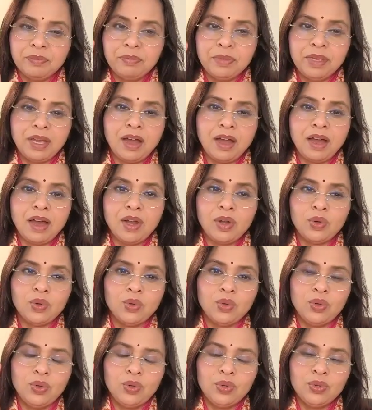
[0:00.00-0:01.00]
Bihar
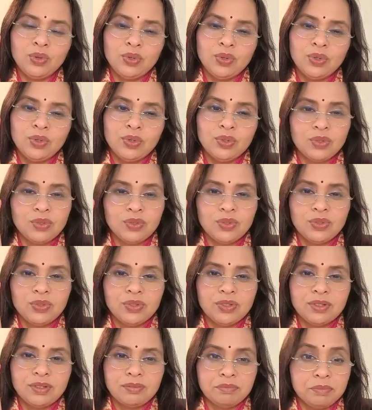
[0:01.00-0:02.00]
to
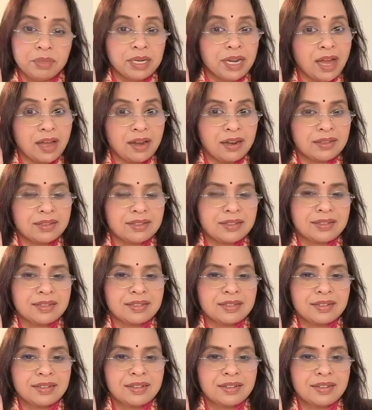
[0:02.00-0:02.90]
Banaras.